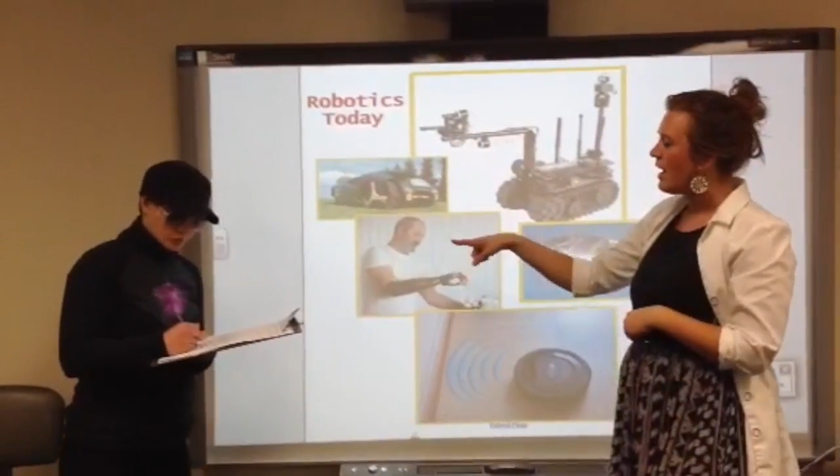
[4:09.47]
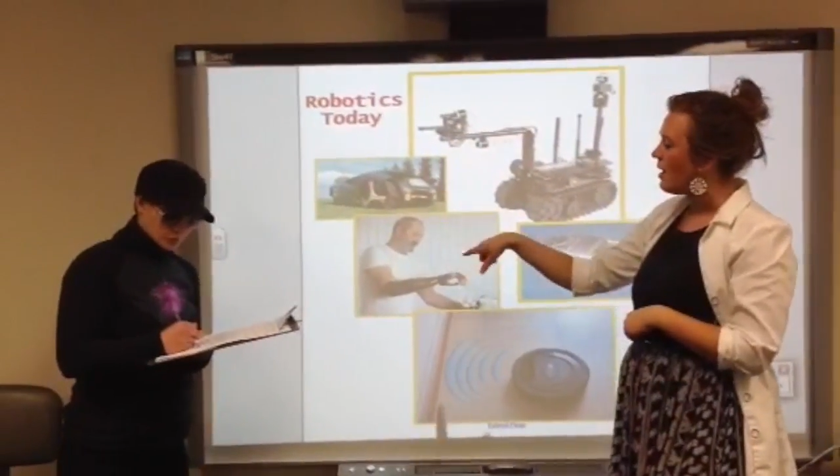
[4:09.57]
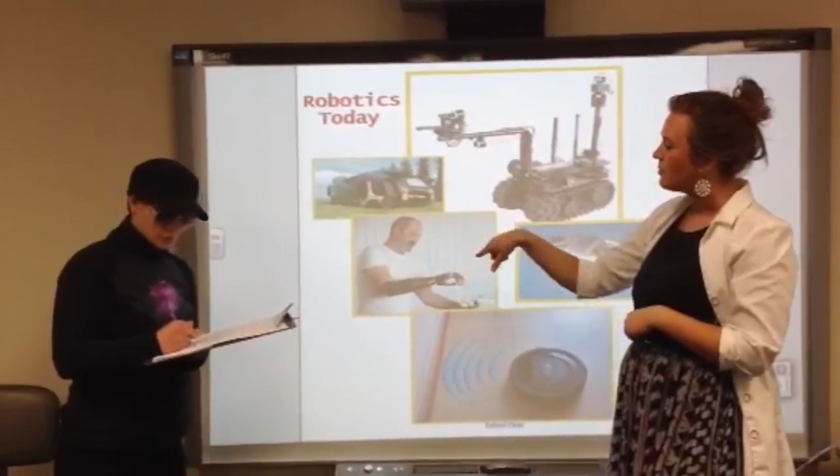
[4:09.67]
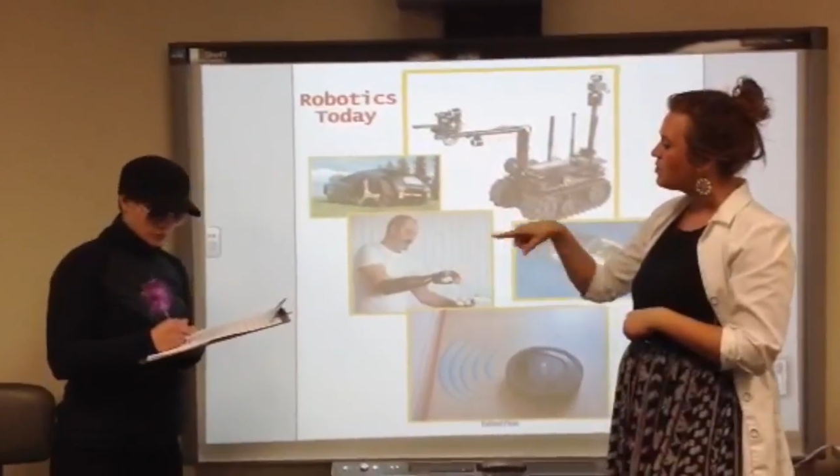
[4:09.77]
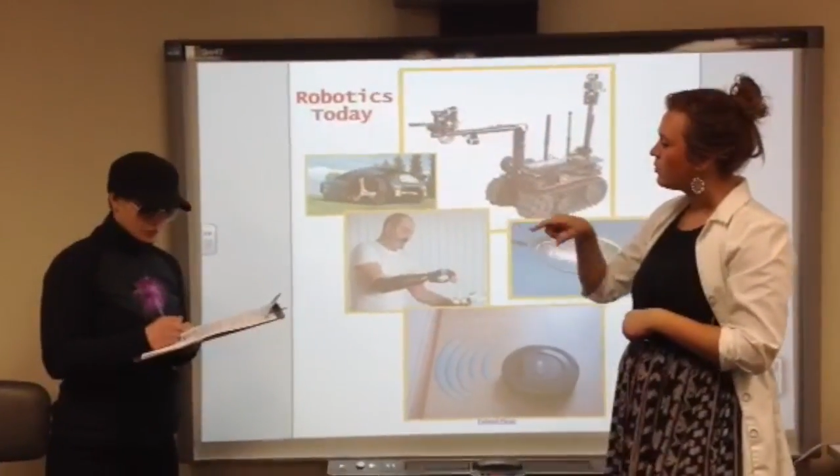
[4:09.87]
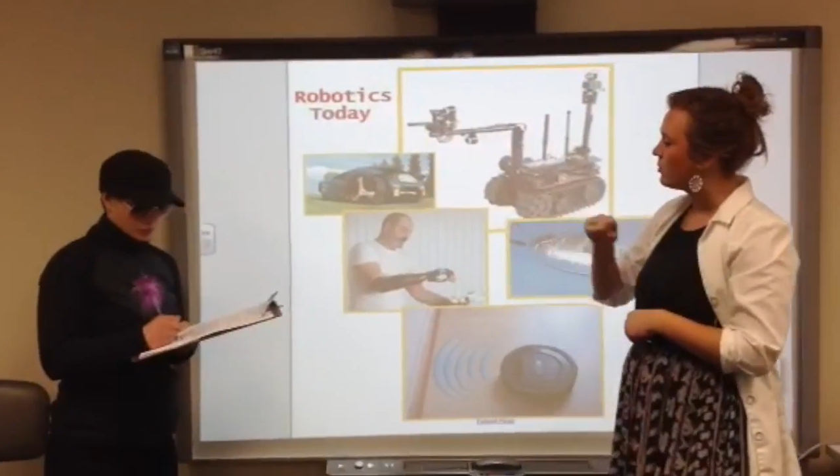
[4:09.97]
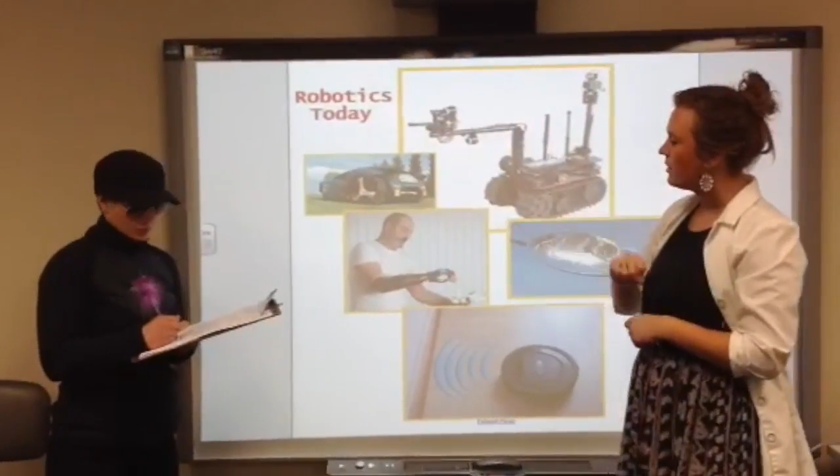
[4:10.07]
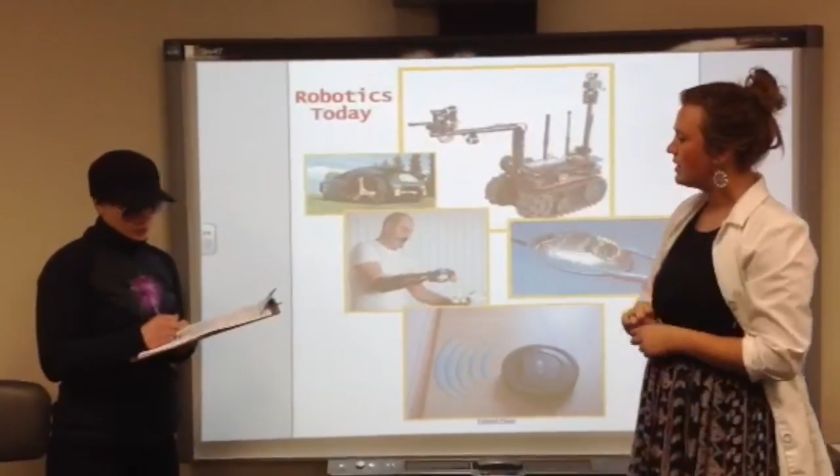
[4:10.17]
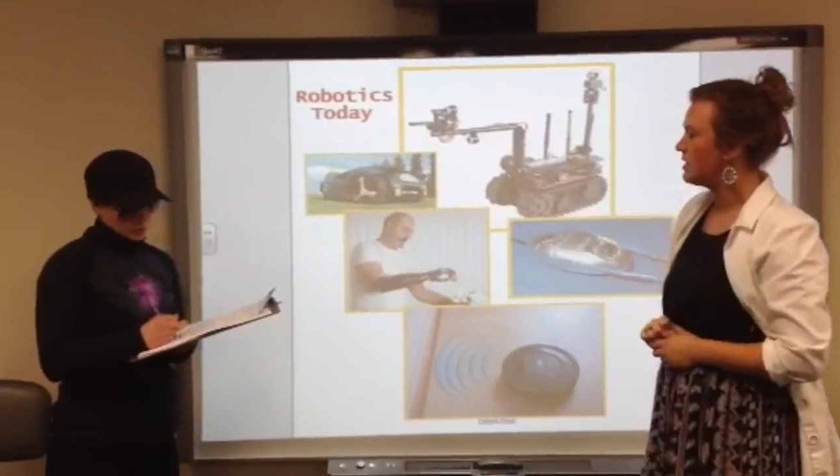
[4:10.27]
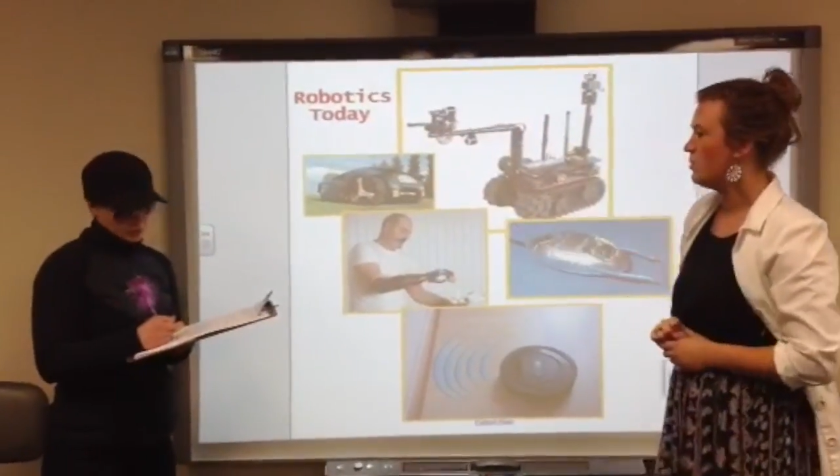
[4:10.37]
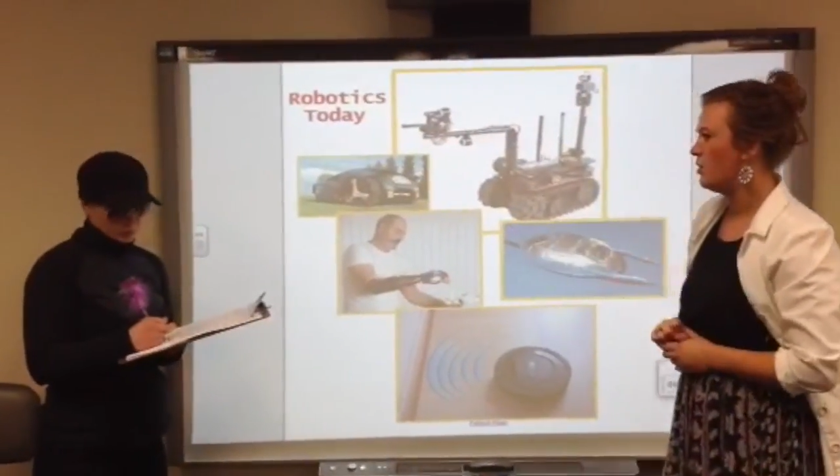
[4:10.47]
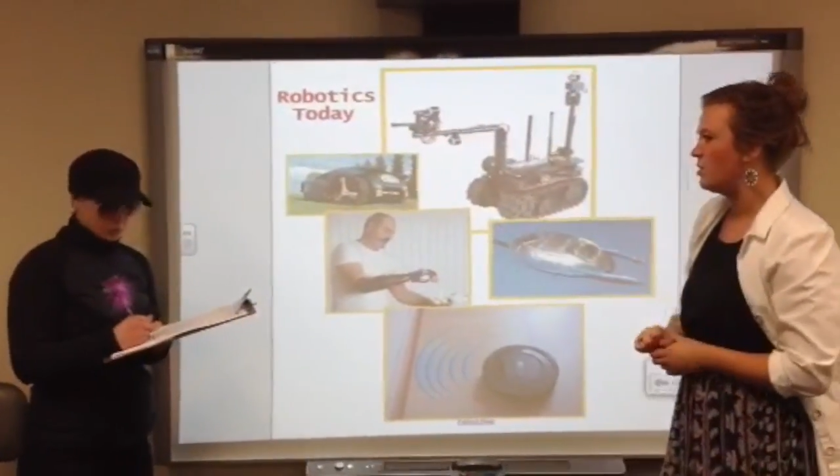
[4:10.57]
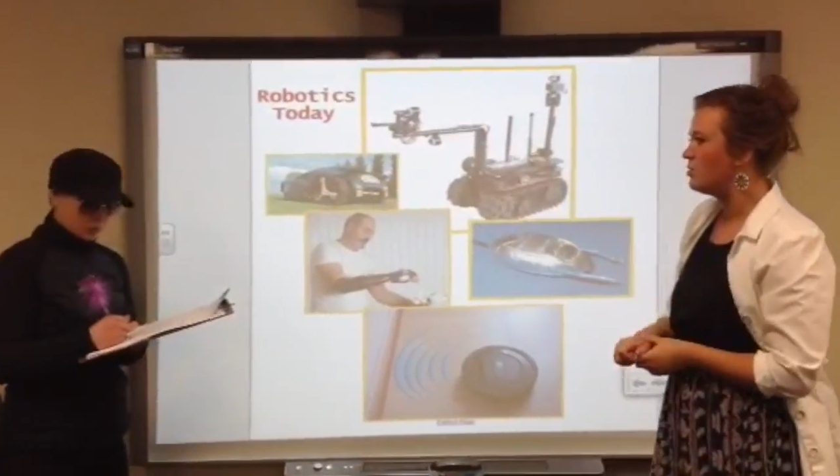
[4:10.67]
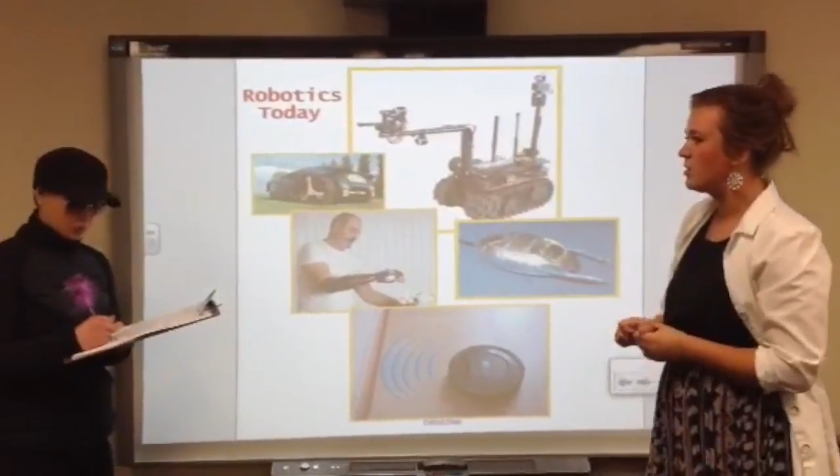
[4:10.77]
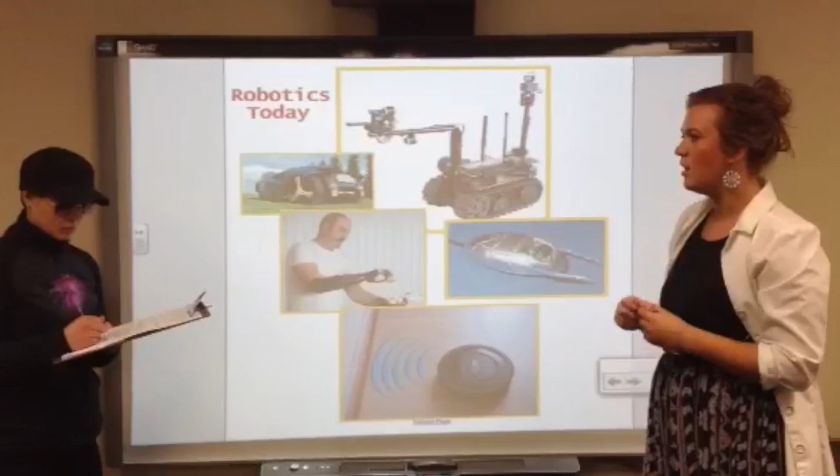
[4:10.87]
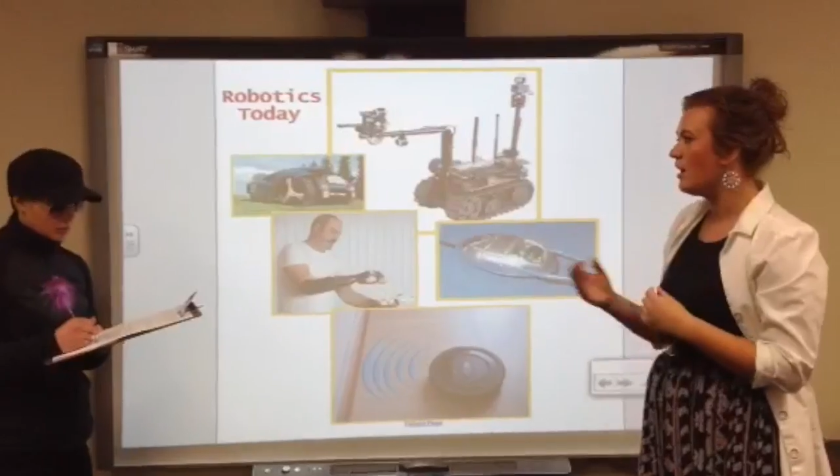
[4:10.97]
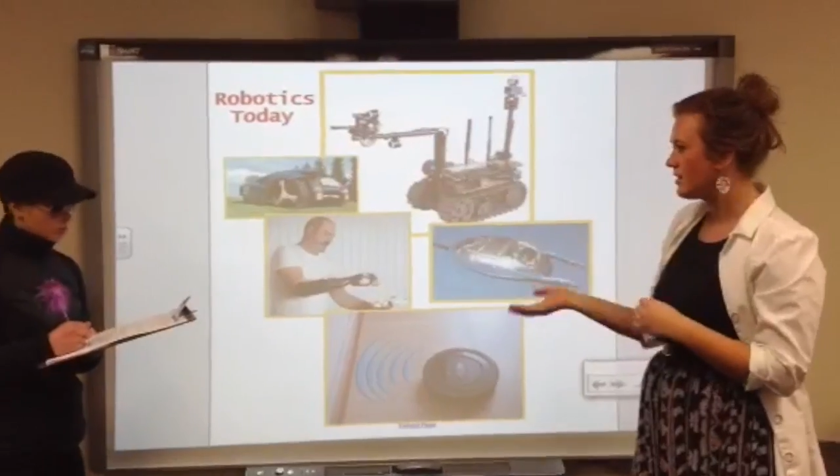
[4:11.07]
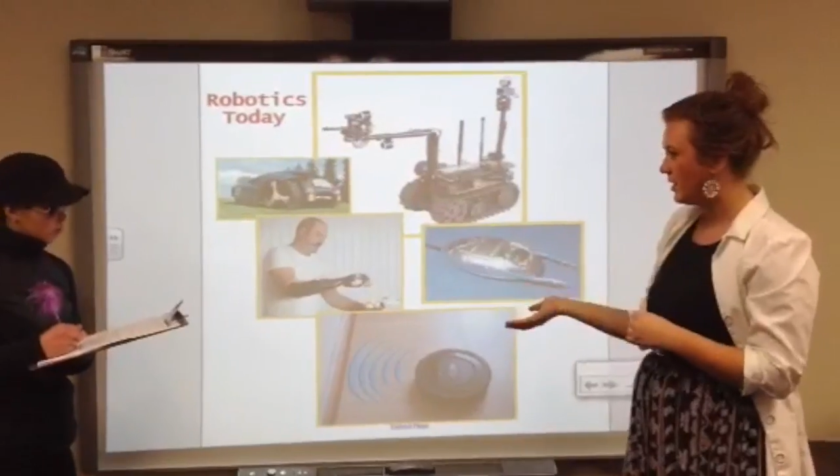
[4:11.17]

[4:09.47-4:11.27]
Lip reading: to replace someone who's lost